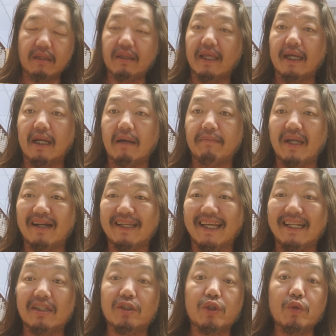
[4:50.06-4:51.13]
that I'm not
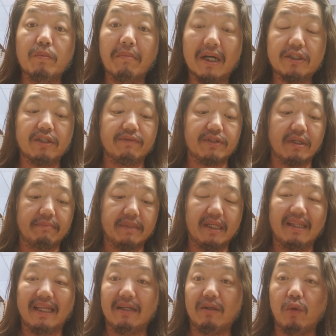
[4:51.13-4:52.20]
getting too much of
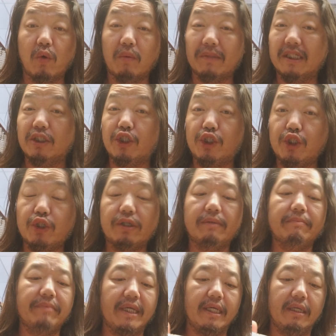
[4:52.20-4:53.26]
something that normally
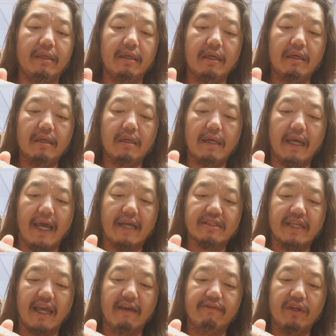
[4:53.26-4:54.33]
shouldn't be
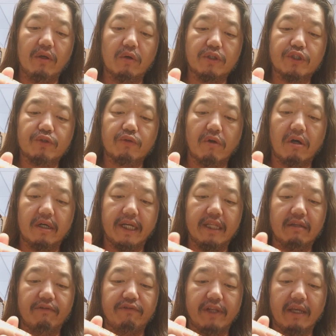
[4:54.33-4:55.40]
as heavy or strong in
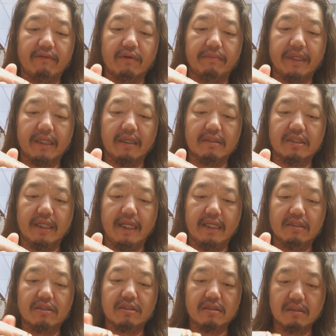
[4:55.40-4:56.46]
the flavor because it
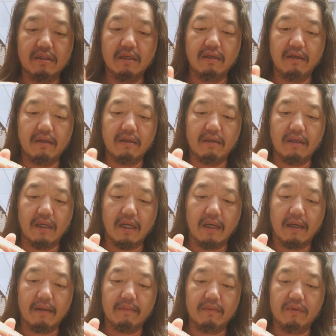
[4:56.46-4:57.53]
is
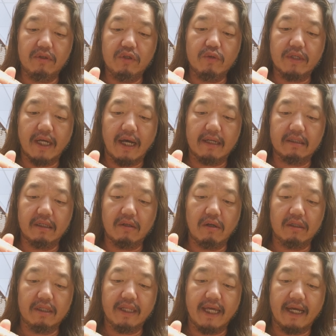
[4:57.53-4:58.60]
uh, new cotton and
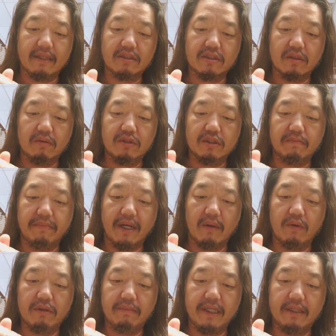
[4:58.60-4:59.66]
all of that. So just bear
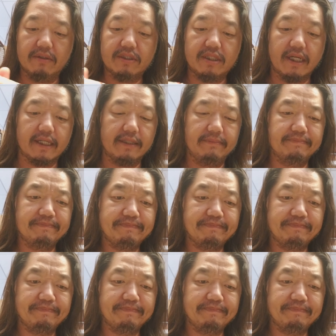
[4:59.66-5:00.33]
with me here a second.